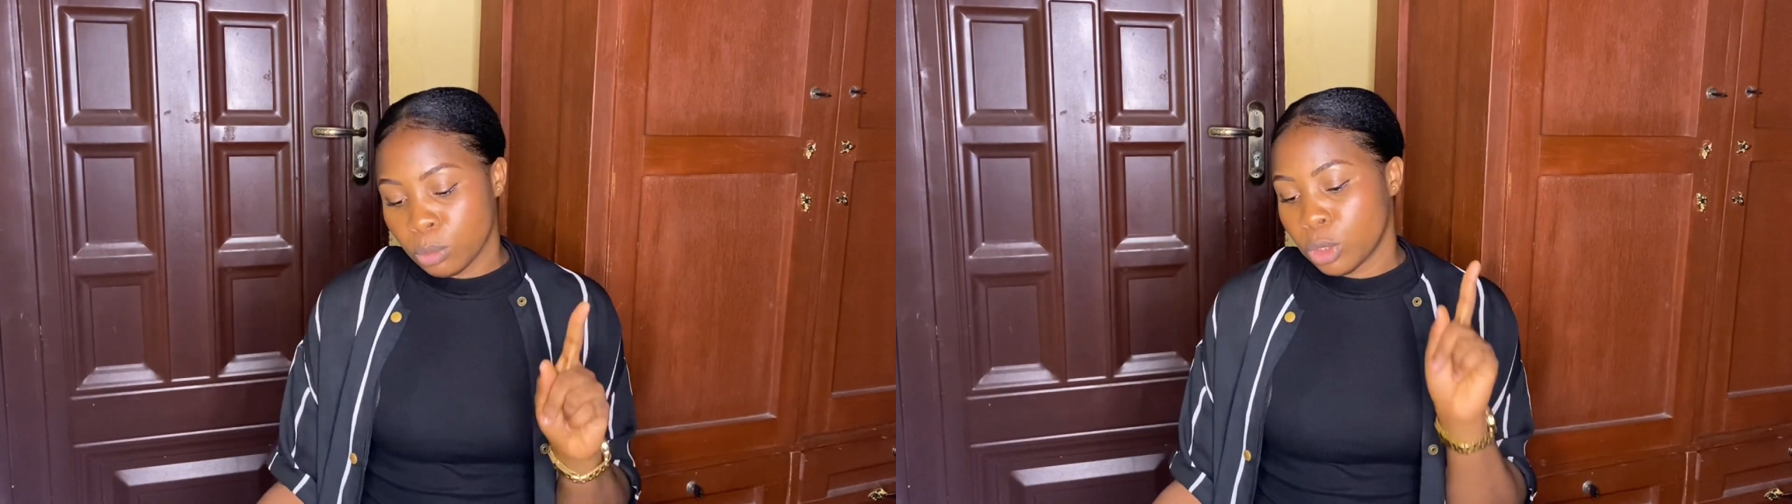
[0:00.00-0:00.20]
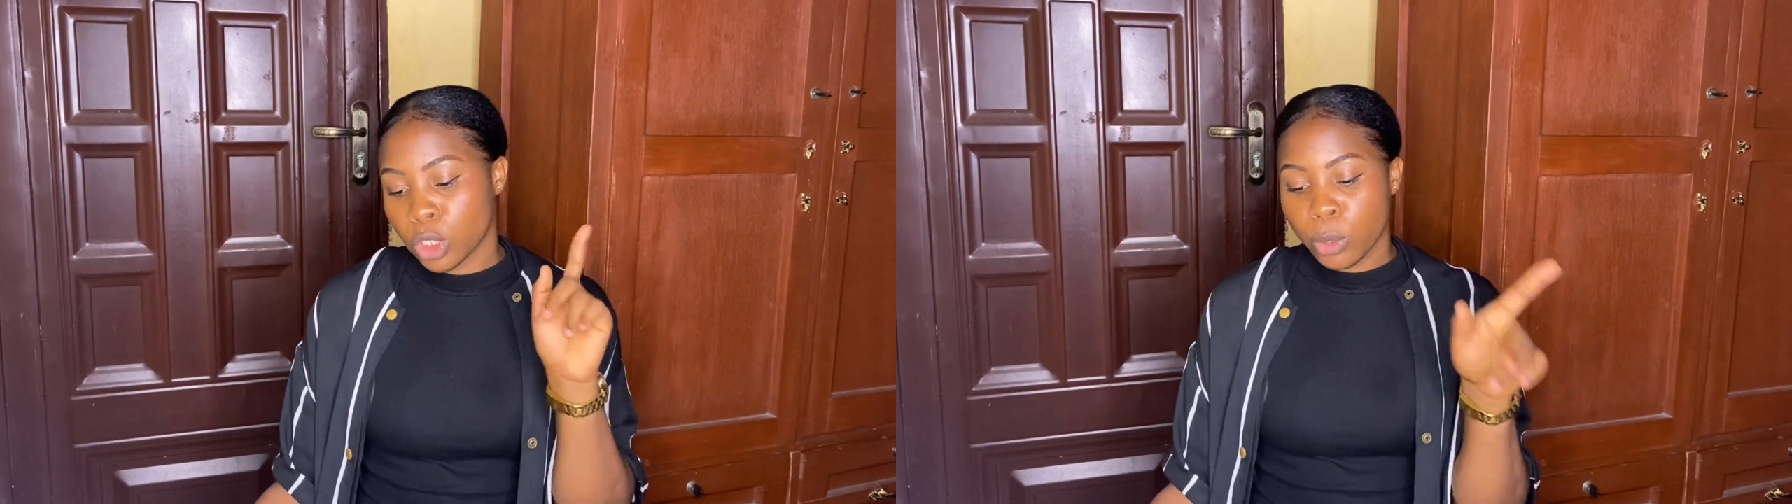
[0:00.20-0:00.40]

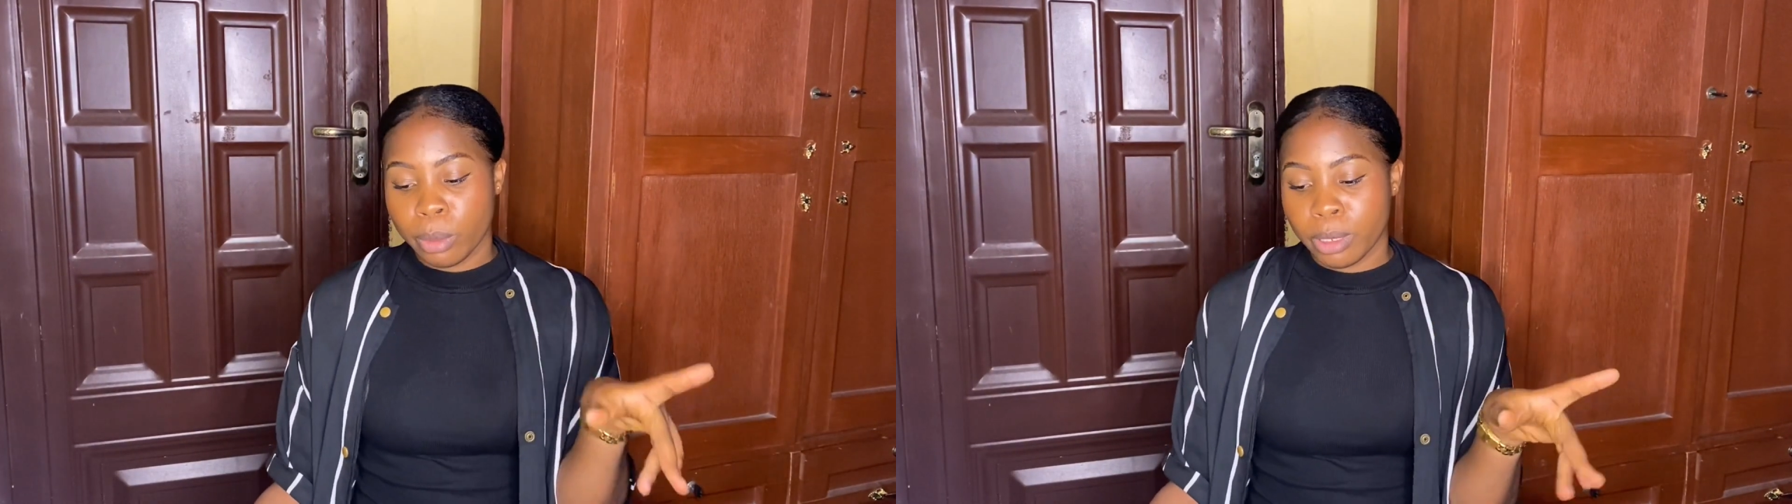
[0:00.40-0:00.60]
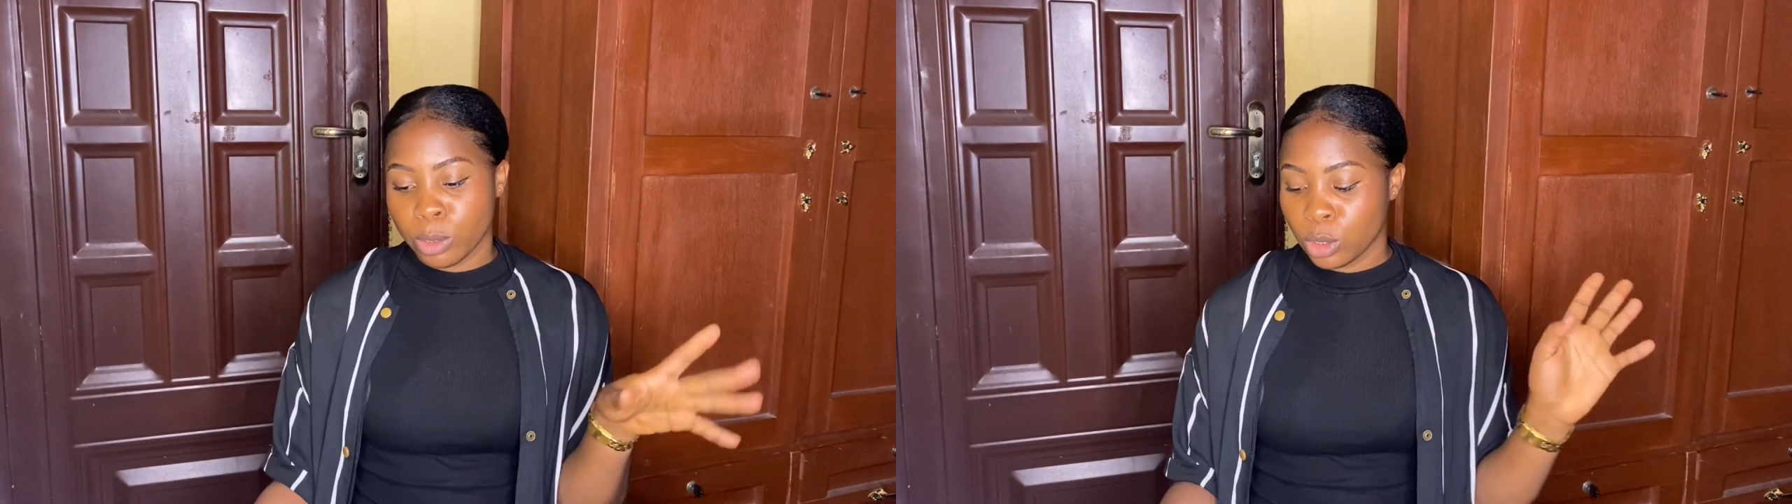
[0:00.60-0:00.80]
be done with
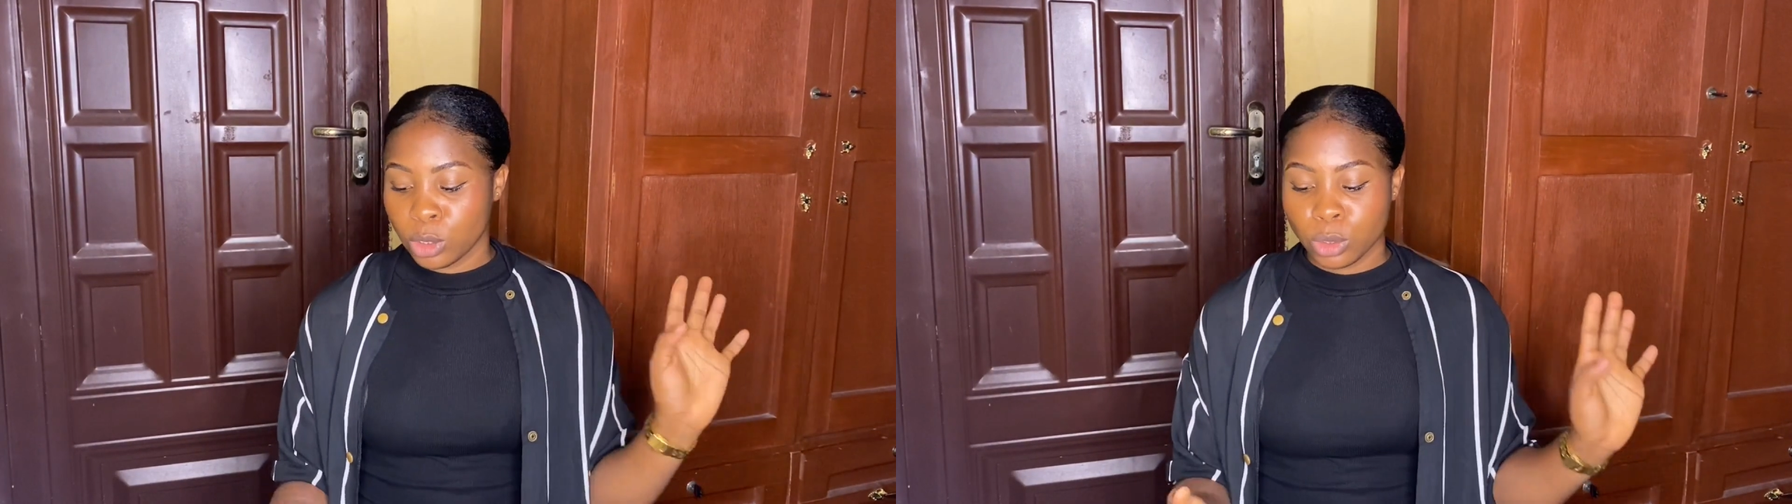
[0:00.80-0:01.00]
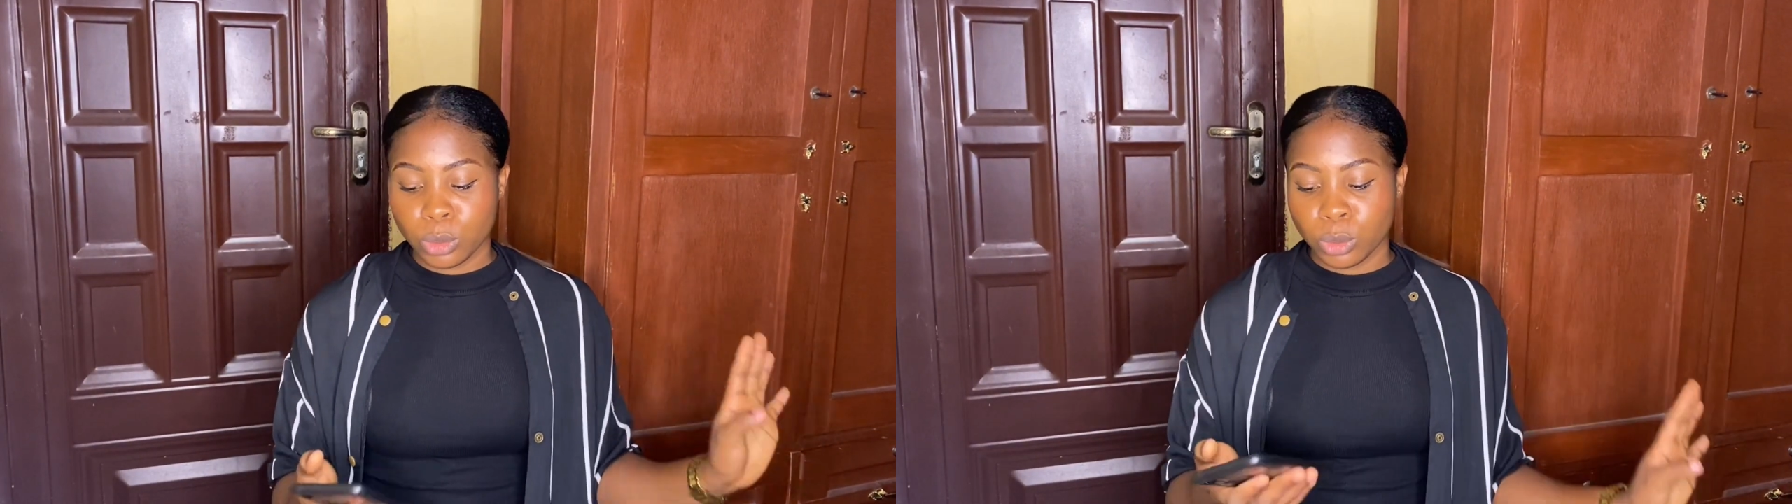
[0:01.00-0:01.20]
my
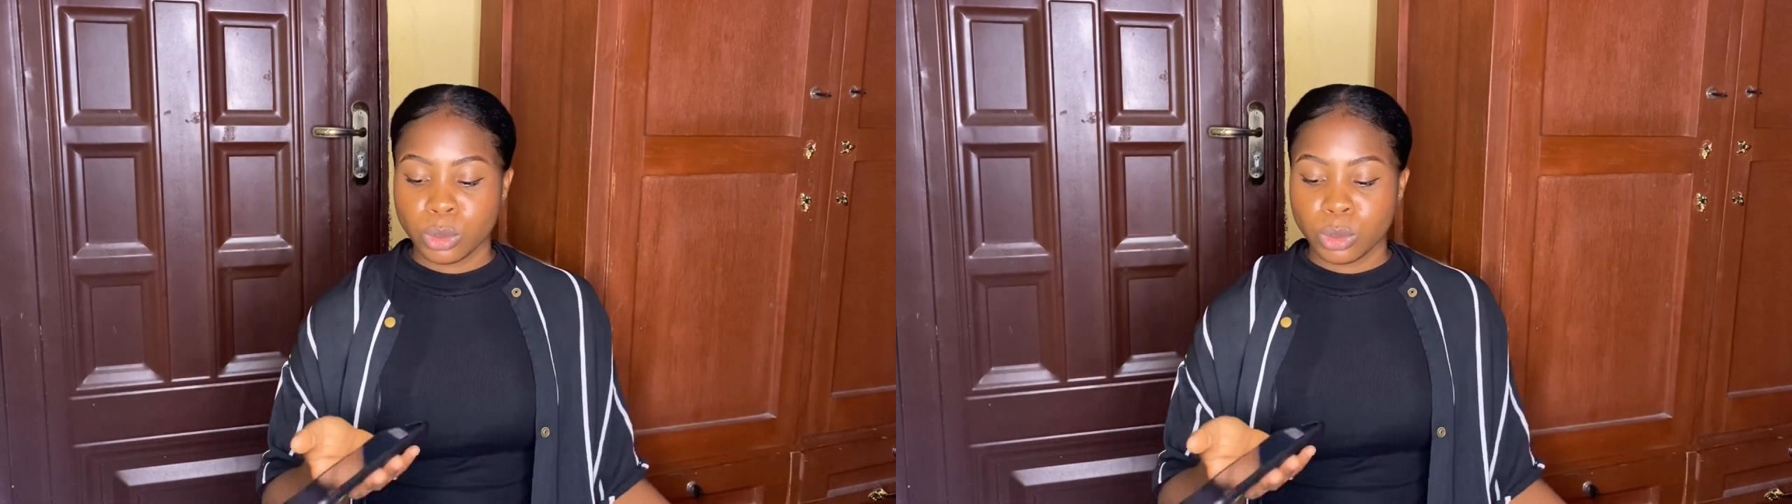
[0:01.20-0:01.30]
nursing school.